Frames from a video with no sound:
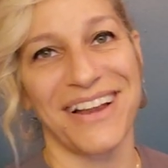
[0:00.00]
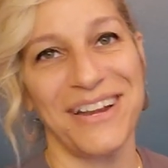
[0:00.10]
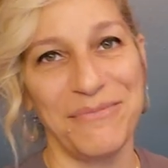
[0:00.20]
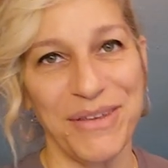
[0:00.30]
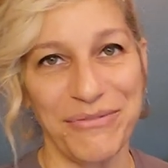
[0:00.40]

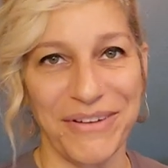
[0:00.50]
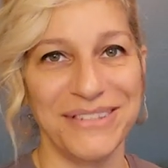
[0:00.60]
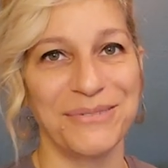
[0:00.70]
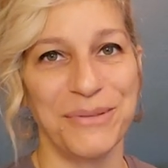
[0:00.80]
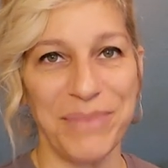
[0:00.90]
trying to be
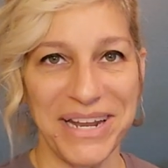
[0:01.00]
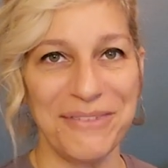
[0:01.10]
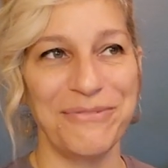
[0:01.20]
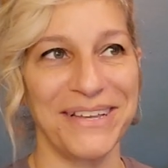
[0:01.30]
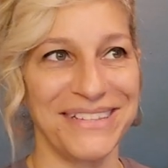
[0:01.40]
friends with
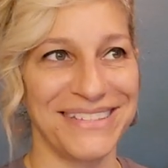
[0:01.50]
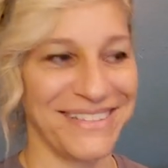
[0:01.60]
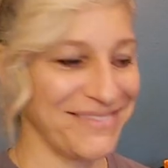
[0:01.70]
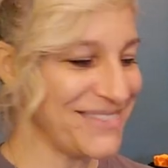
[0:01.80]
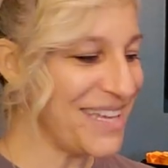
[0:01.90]
benefits.
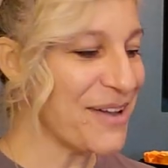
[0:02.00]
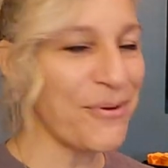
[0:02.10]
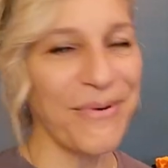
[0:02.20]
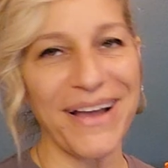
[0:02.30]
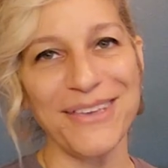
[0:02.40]

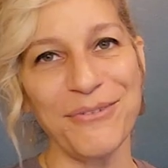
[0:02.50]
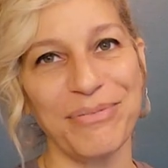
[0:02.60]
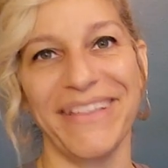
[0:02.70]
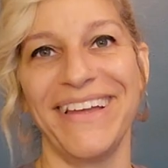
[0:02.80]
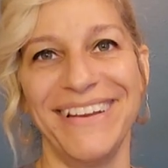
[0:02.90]
Leo, why are you
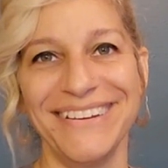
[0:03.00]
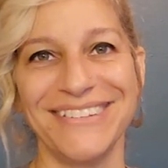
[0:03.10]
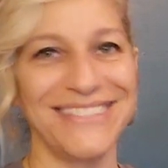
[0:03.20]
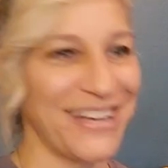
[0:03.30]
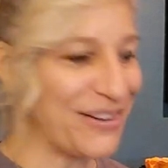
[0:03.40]
playing
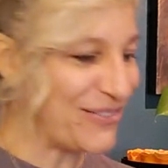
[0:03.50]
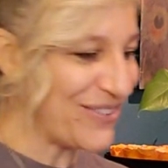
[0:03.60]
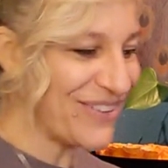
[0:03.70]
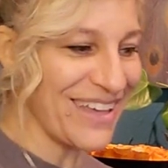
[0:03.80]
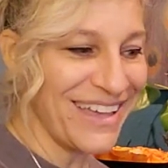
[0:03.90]
yourself?
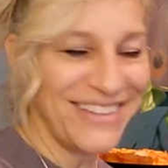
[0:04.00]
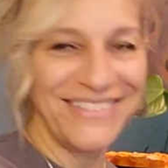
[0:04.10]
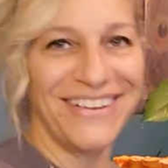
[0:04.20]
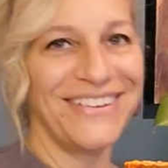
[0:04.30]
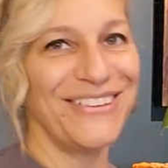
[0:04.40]
Okay,
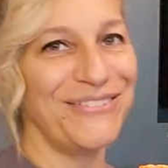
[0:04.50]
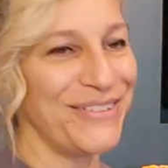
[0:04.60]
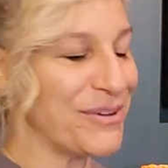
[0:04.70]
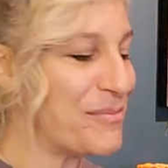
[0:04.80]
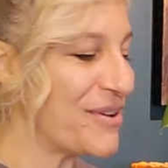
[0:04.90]
you know you
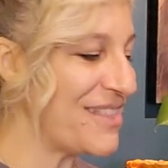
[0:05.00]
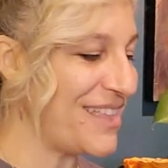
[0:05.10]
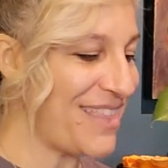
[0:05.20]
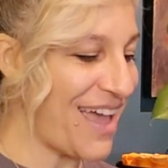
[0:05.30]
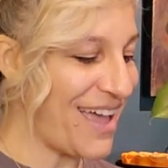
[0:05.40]
feel more
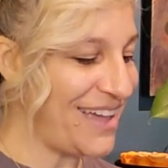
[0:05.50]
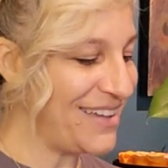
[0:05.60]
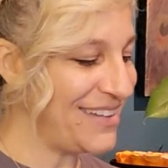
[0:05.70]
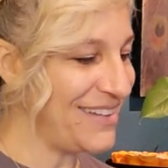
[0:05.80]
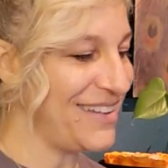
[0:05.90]
than
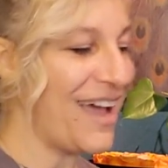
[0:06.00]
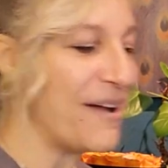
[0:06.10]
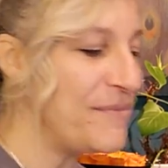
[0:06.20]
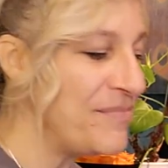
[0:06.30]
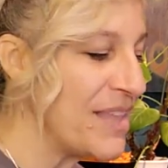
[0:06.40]
that.
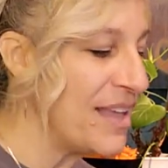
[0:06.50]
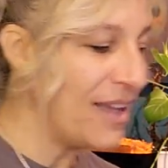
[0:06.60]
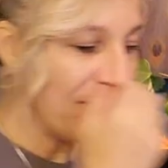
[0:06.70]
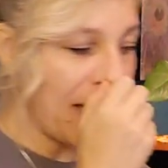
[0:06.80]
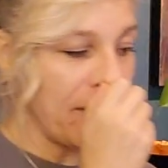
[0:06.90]
Yeah.
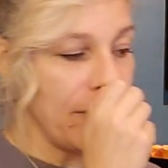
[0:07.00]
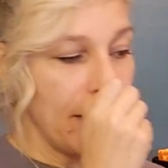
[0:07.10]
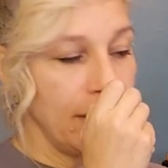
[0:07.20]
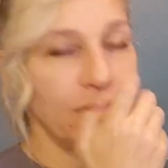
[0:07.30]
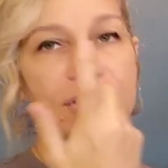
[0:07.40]
Okay,
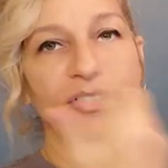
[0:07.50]
you're